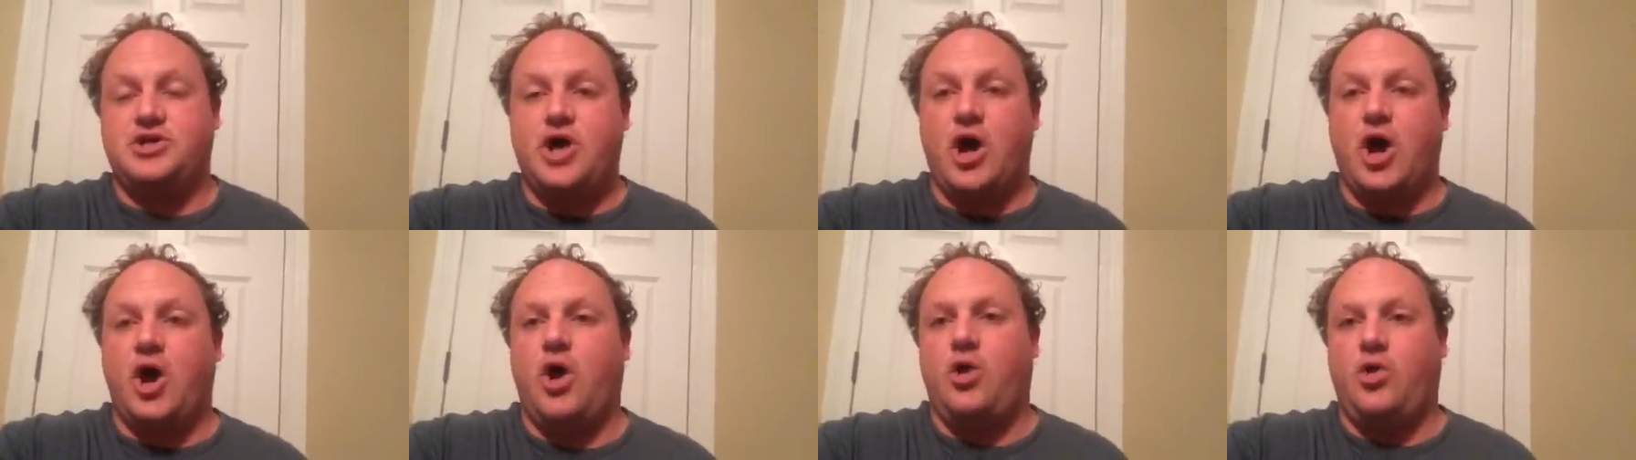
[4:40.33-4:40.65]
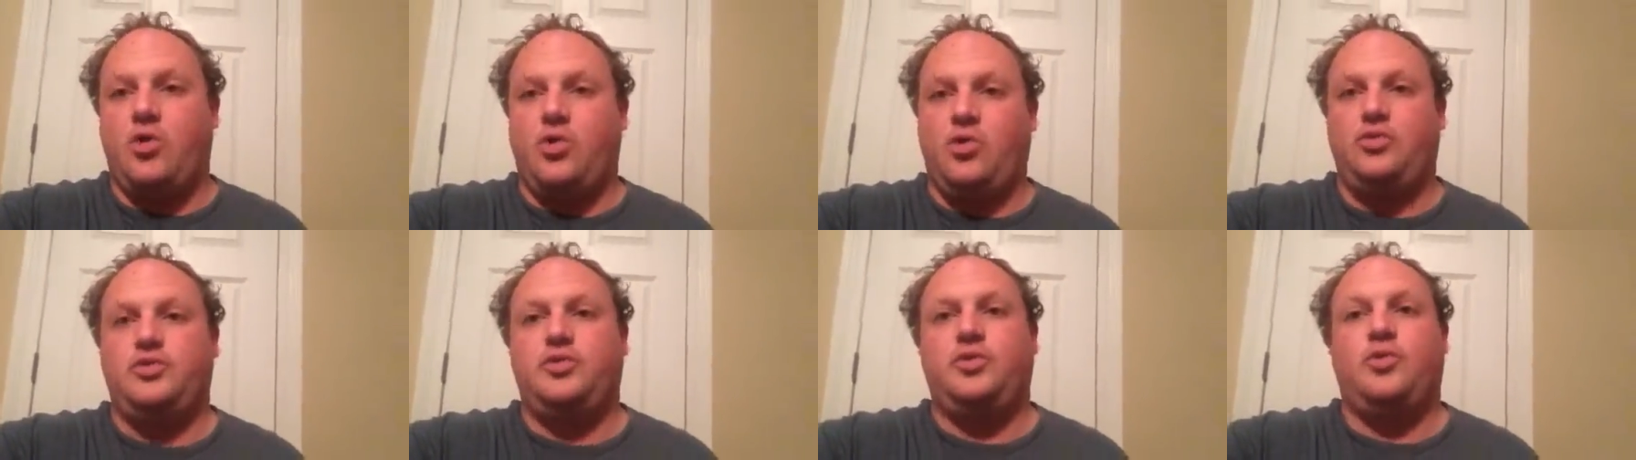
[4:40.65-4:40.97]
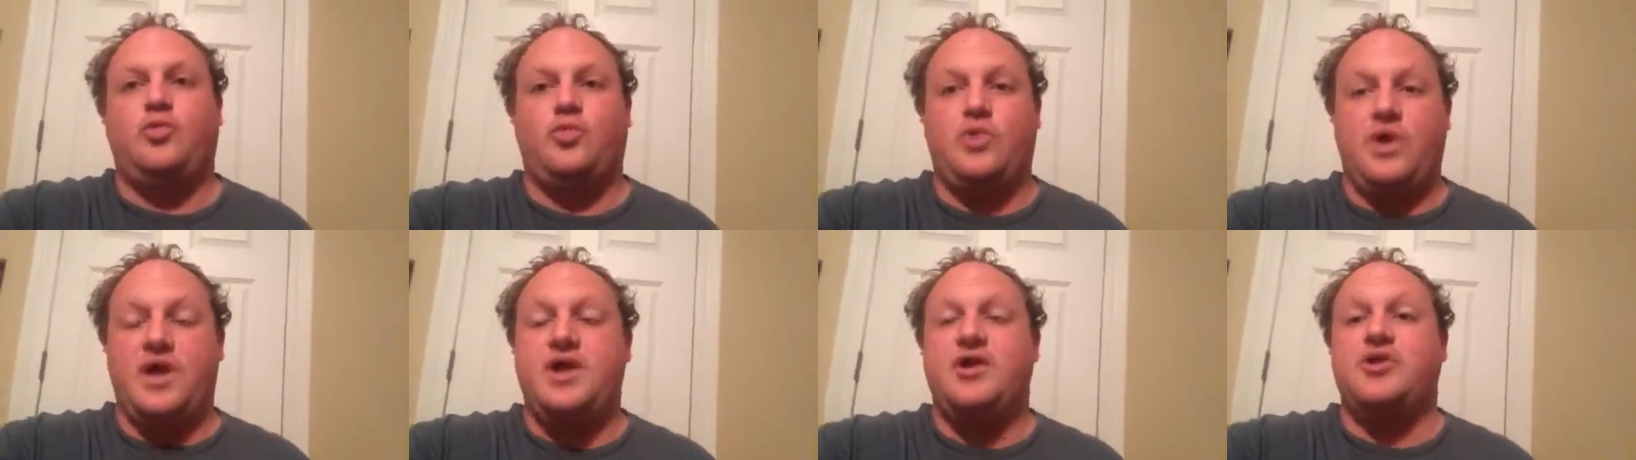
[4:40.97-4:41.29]
cold
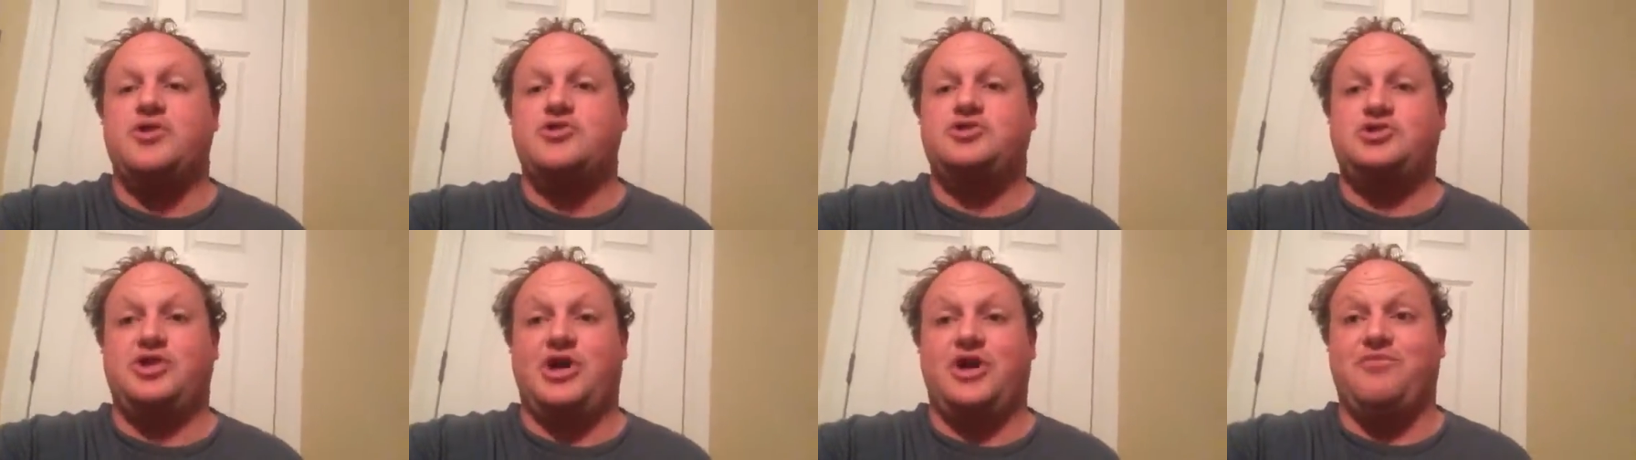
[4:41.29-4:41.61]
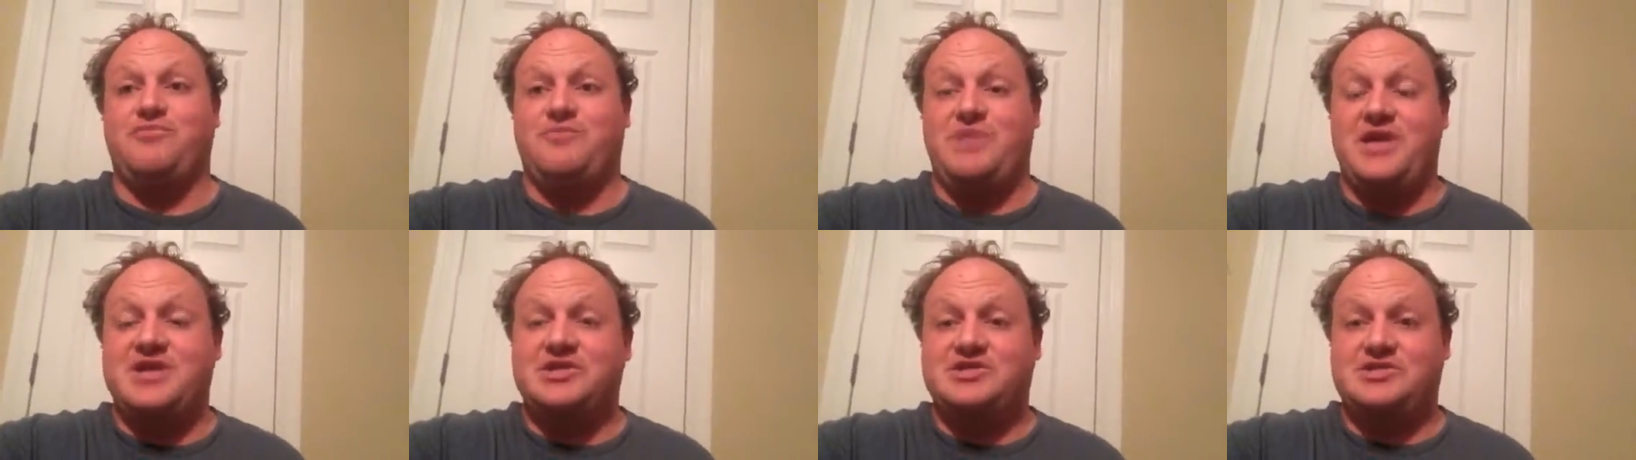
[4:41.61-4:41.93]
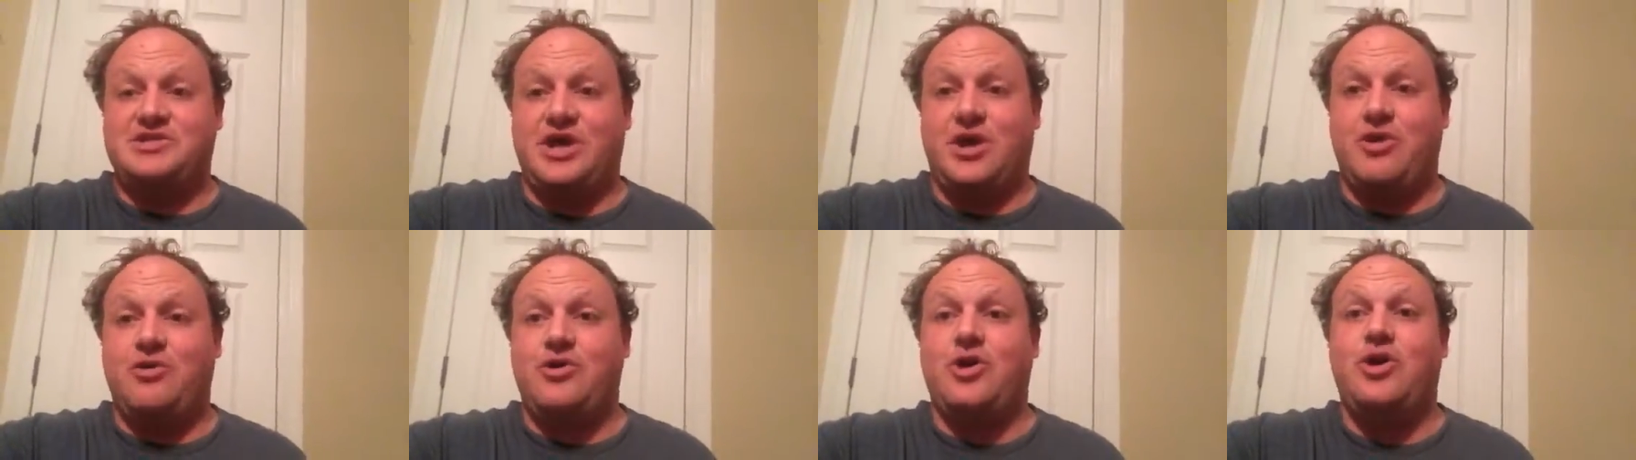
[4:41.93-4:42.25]
winters of
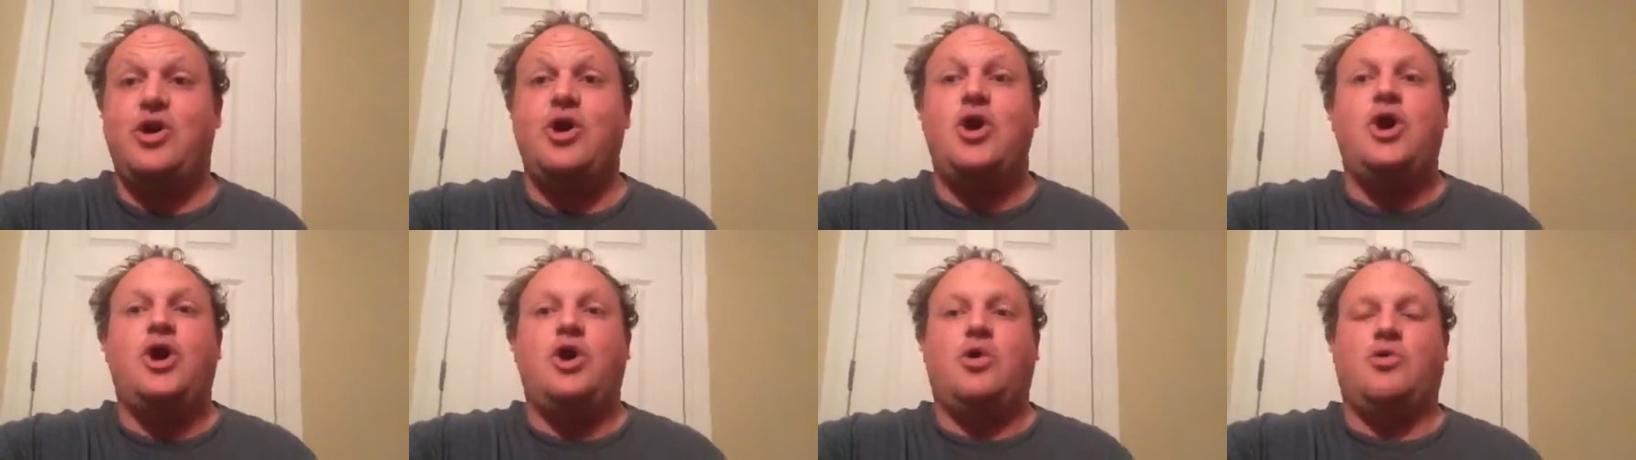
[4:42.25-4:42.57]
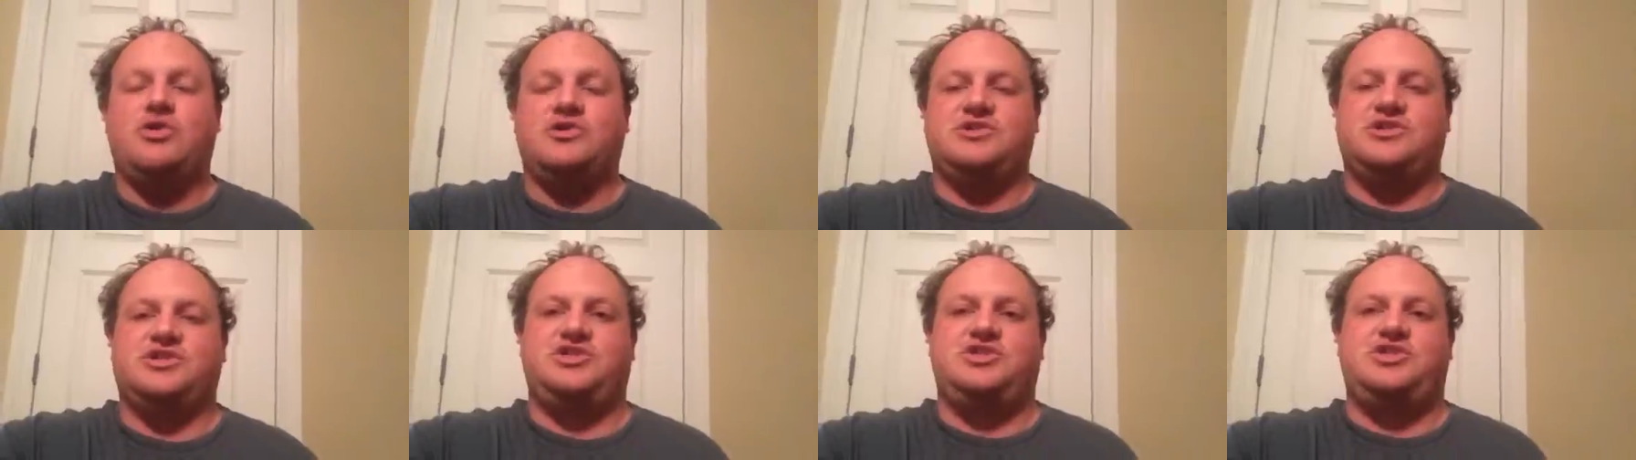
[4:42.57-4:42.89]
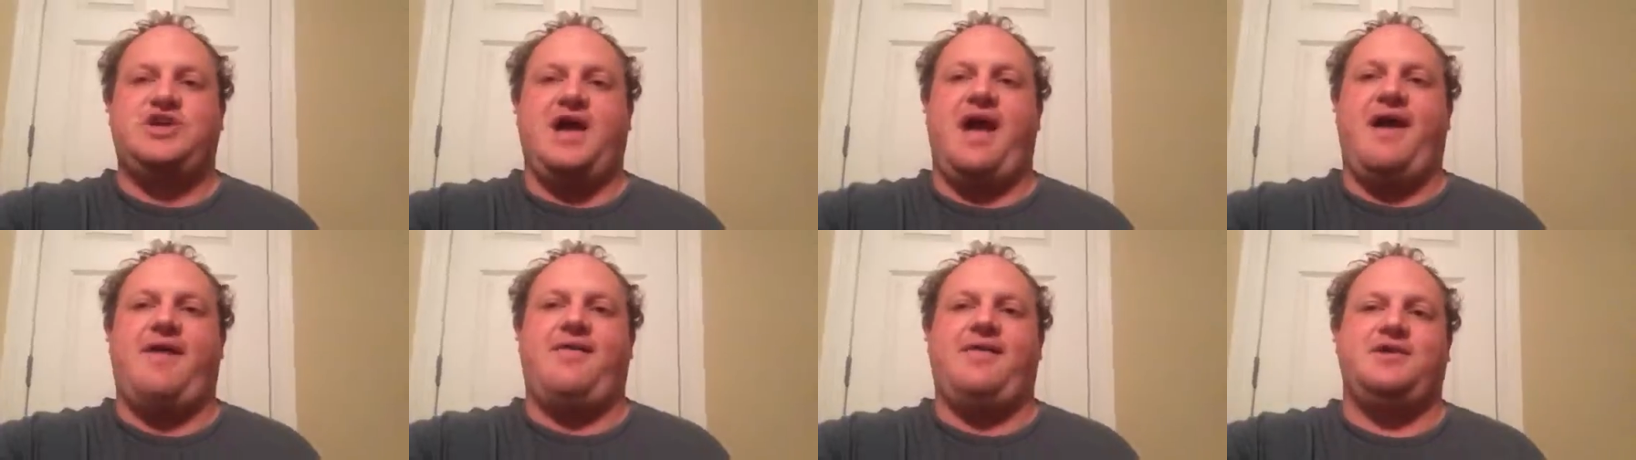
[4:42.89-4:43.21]
Minnesota was a
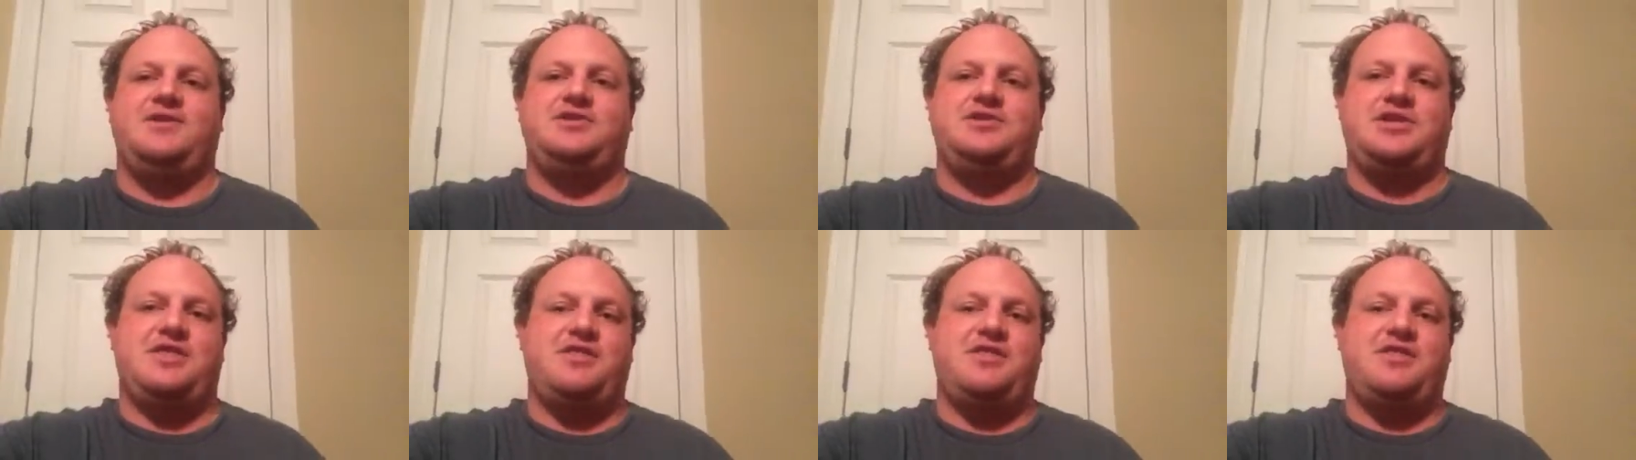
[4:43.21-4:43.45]
challenge.